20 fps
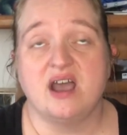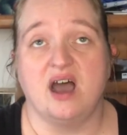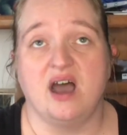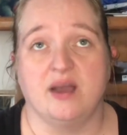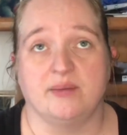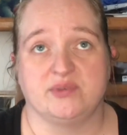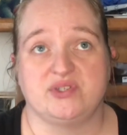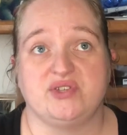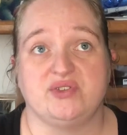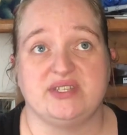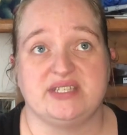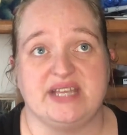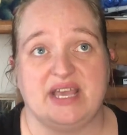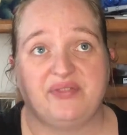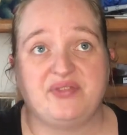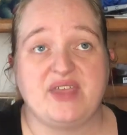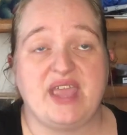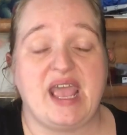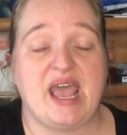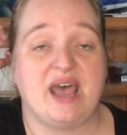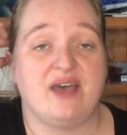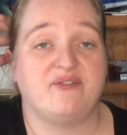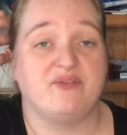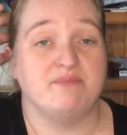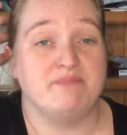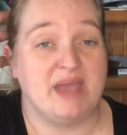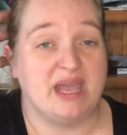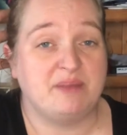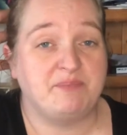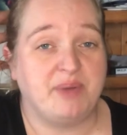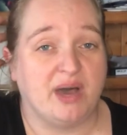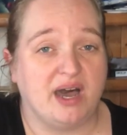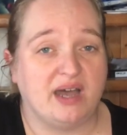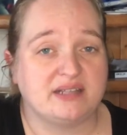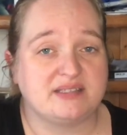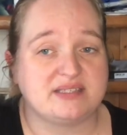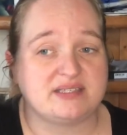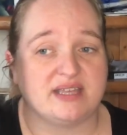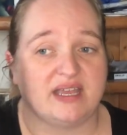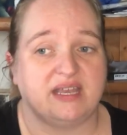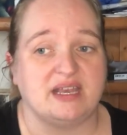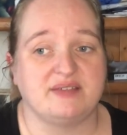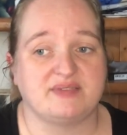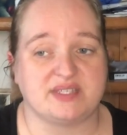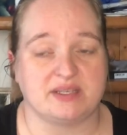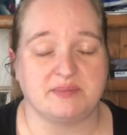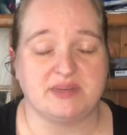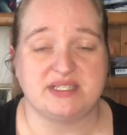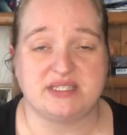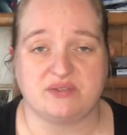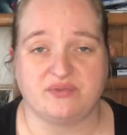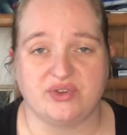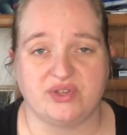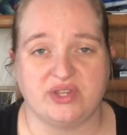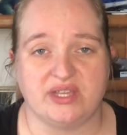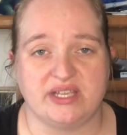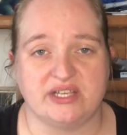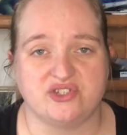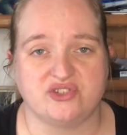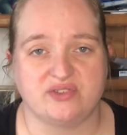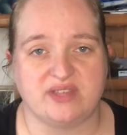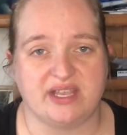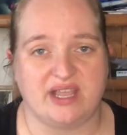to the death. They have med bots that if somebody's severely injured,